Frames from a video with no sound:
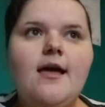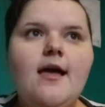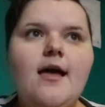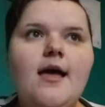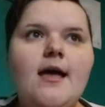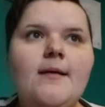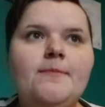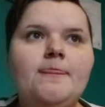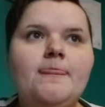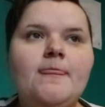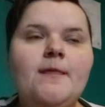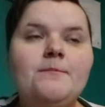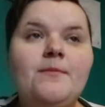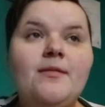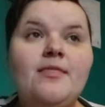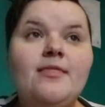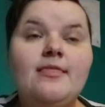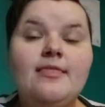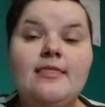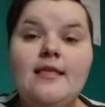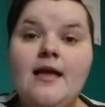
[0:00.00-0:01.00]

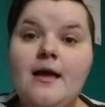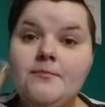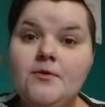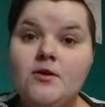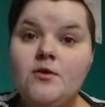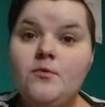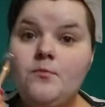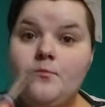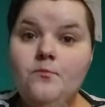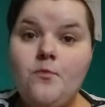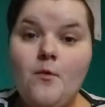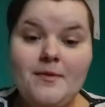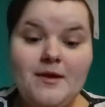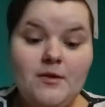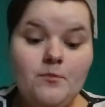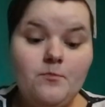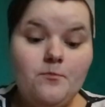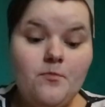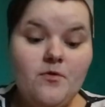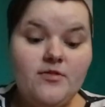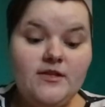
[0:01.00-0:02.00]
But I'm going to probably
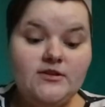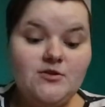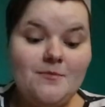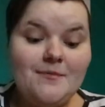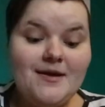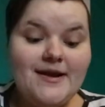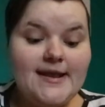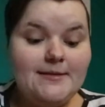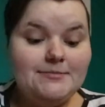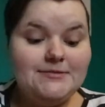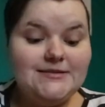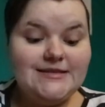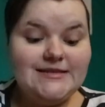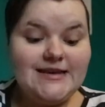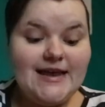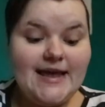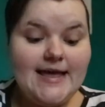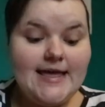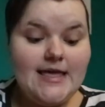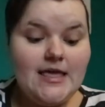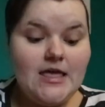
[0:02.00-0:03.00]
put this on my lips
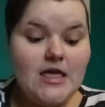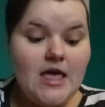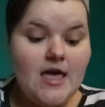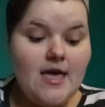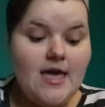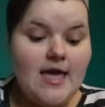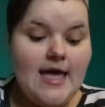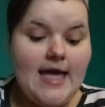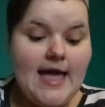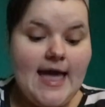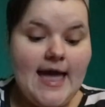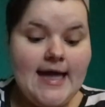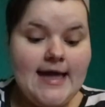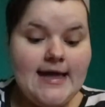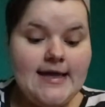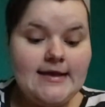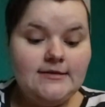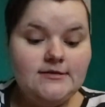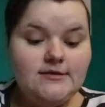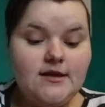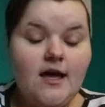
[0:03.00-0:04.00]
today.
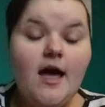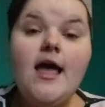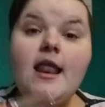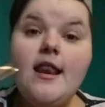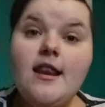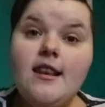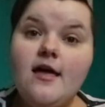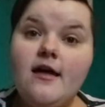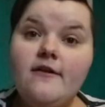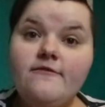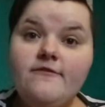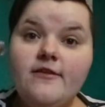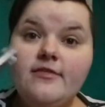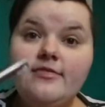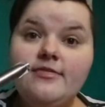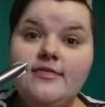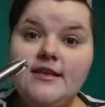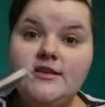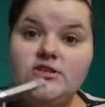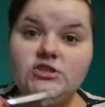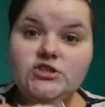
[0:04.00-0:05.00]
And I love
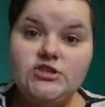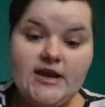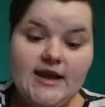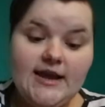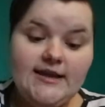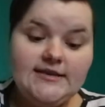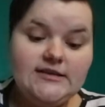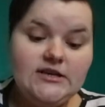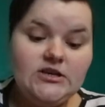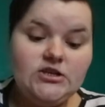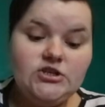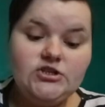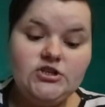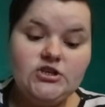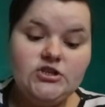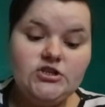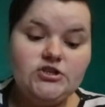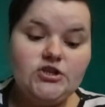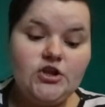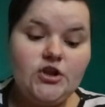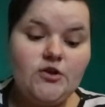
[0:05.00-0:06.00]
this shade. It's
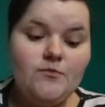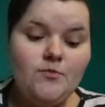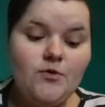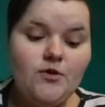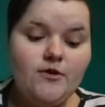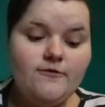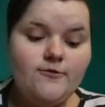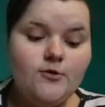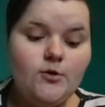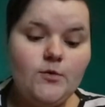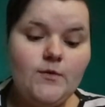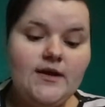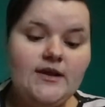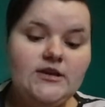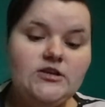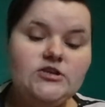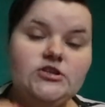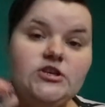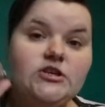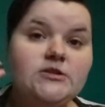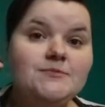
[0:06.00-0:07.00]
just so beautiful.
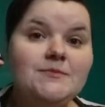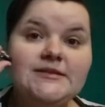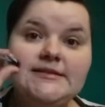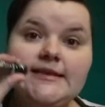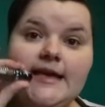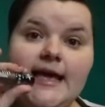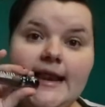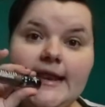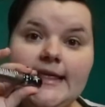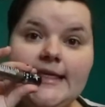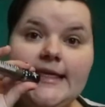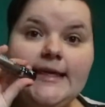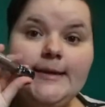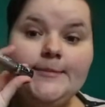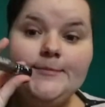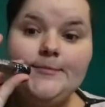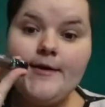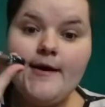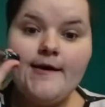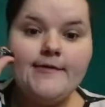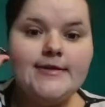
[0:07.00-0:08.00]
It's just metallic-y,
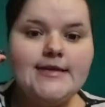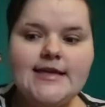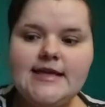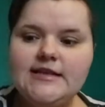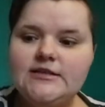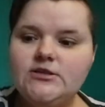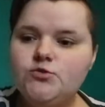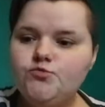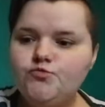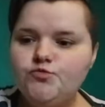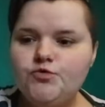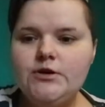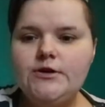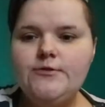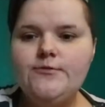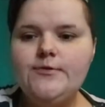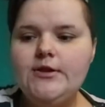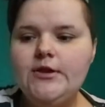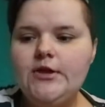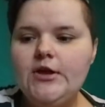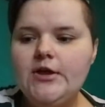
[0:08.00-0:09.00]
brownie. It's really,
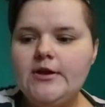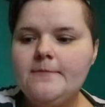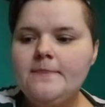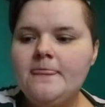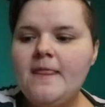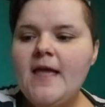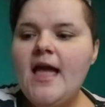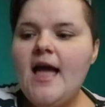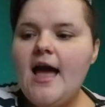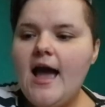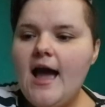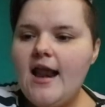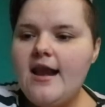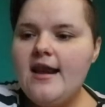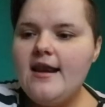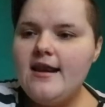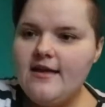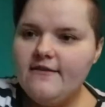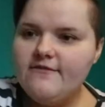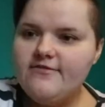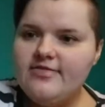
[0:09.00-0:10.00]
really good. I
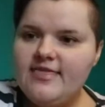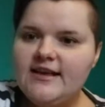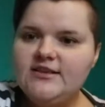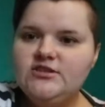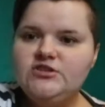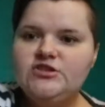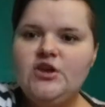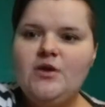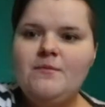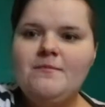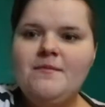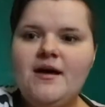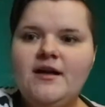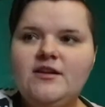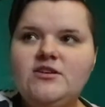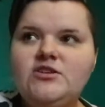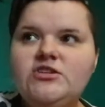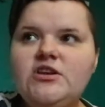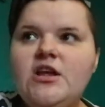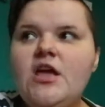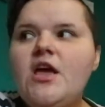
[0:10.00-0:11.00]
love that so
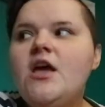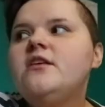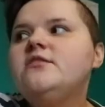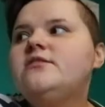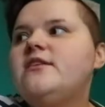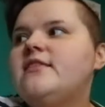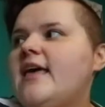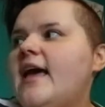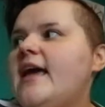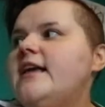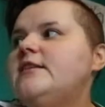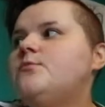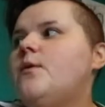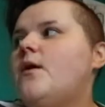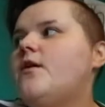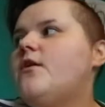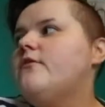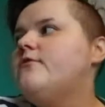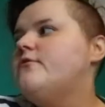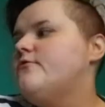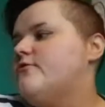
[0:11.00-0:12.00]
much. So that is what
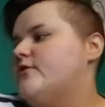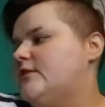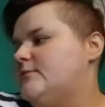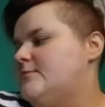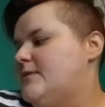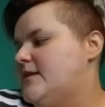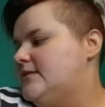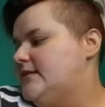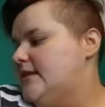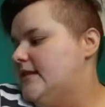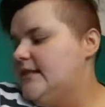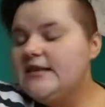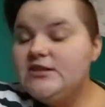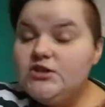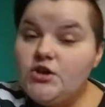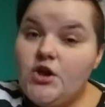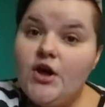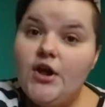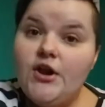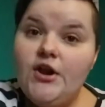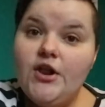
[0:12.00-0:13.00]
I got for Christmas. There's
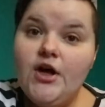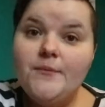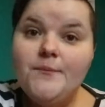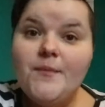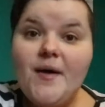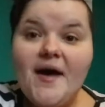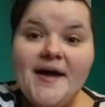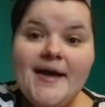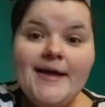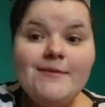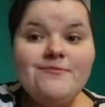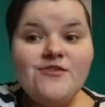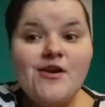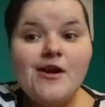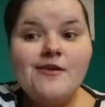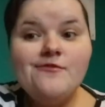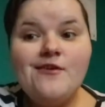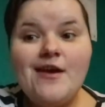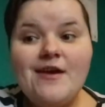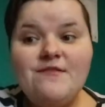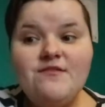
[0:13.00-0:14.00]
not a lot, but I am
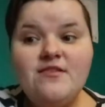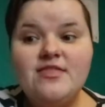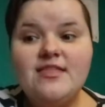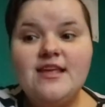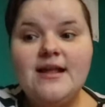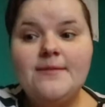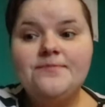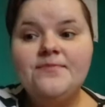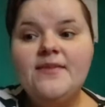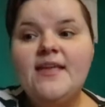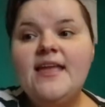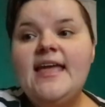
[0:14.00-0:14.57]
grateful for everything.